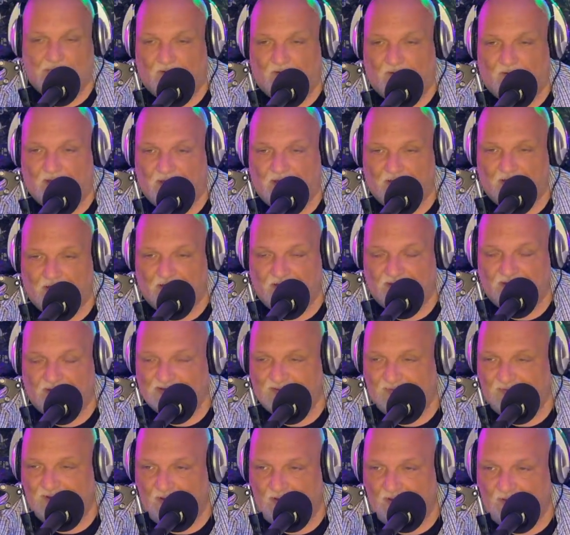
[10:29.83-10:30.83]
And I had
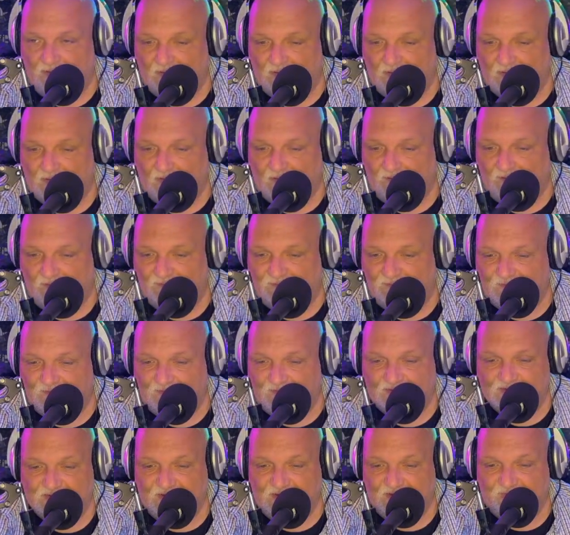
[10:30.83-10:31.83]
something on there called
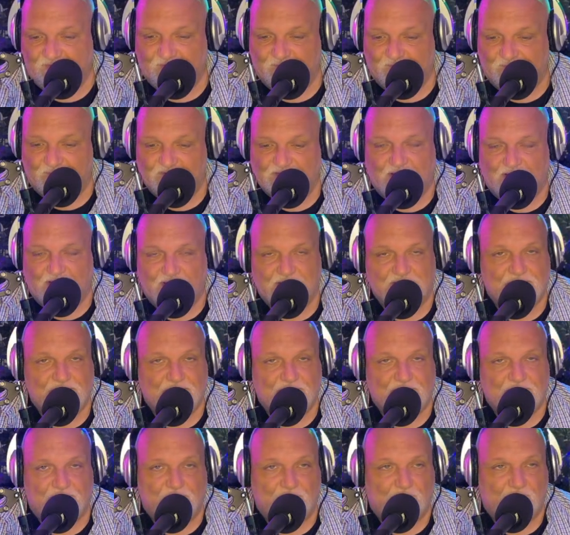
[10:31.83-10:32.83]
Thirsty Thursday Tip
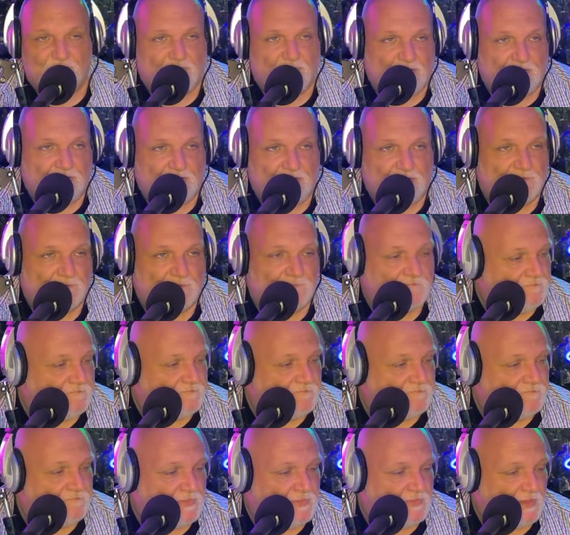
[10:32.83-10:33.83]
of the Week,
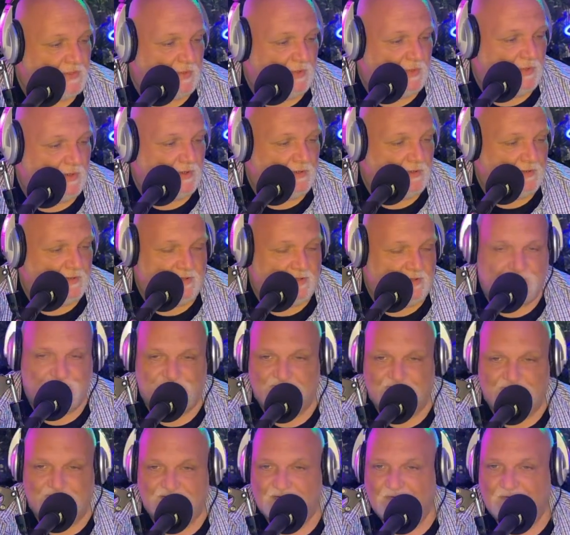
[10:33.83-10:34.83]
where it was
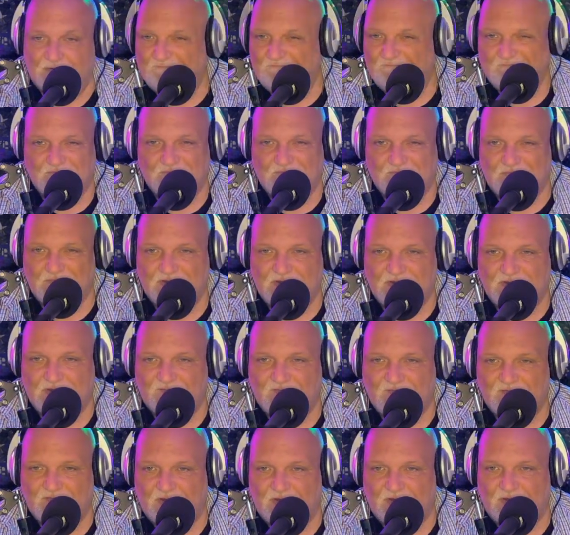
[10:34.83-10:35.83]
just
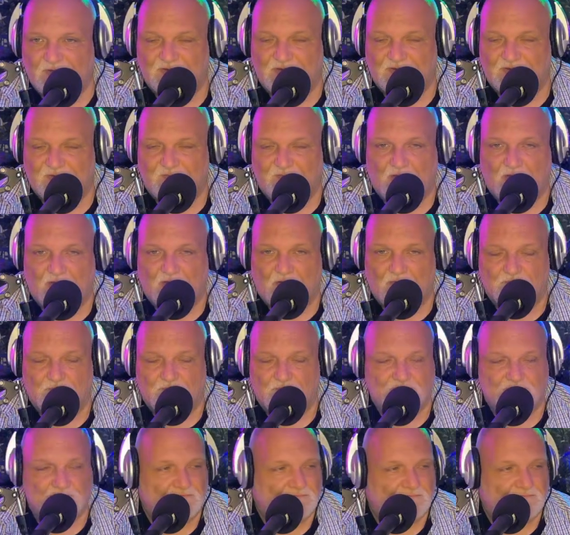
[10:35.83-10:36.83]
different tips about
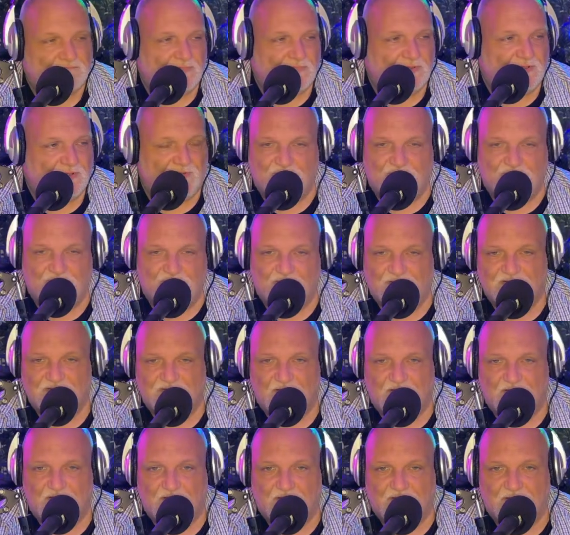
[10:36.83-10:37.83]
little things
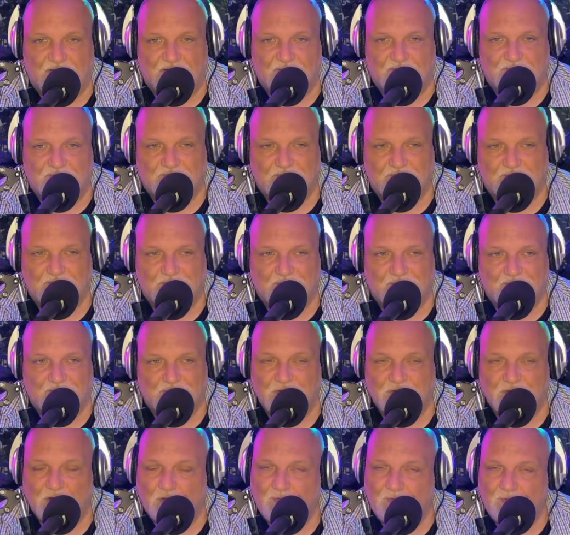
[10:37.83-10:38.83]
like
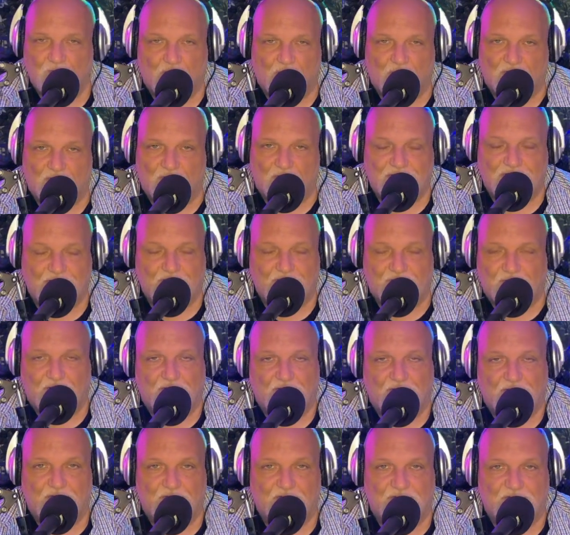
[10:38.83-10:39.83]
nobody wants to hear an
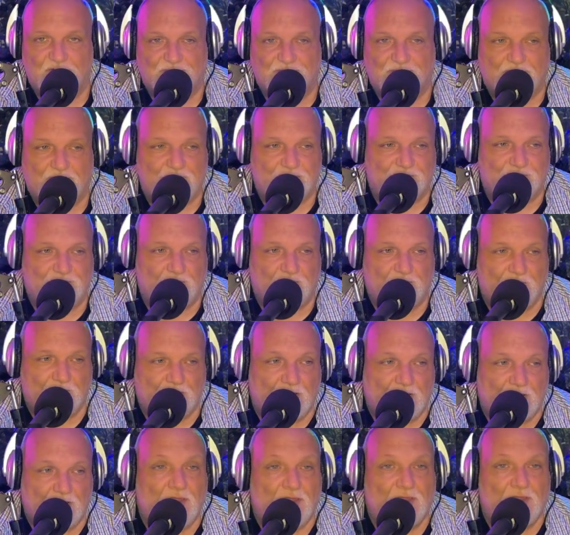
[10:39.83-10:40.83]
elevator speech.
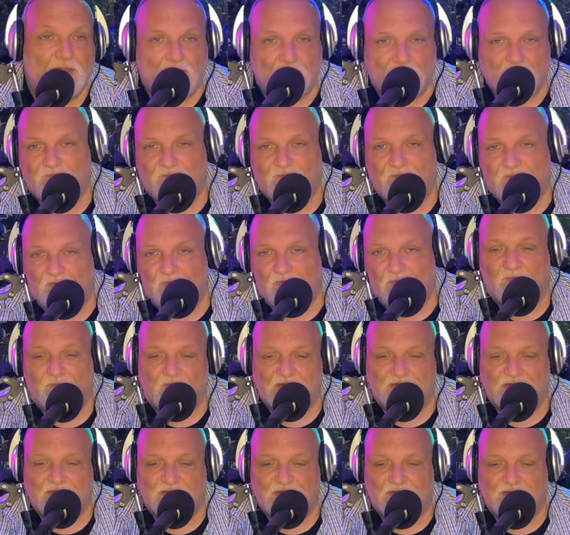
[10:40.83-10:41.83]
However, everyone
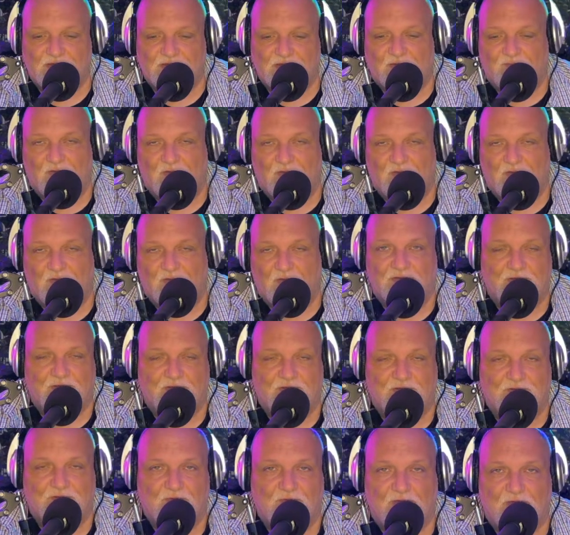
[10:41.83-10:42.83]
needs to have an elevator
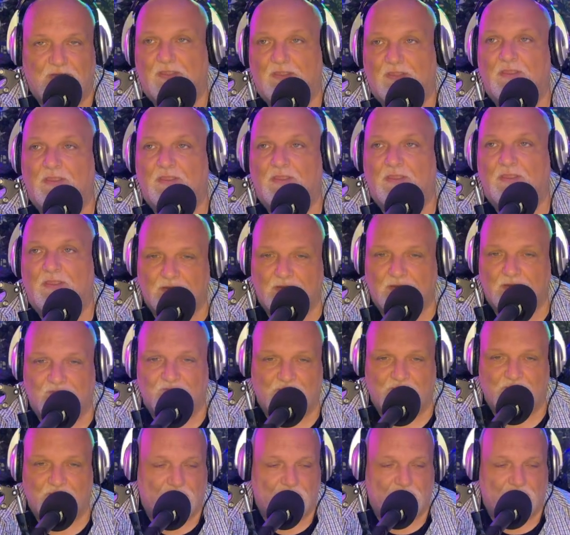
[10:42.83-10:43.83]
speech ready if
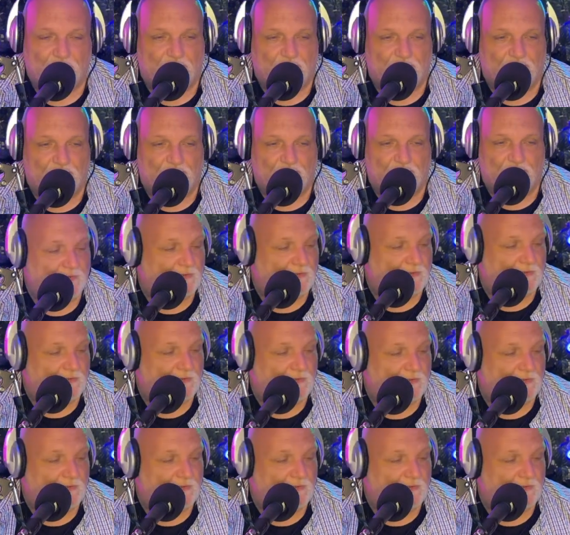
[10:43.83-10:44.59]
you're an entrepreneur.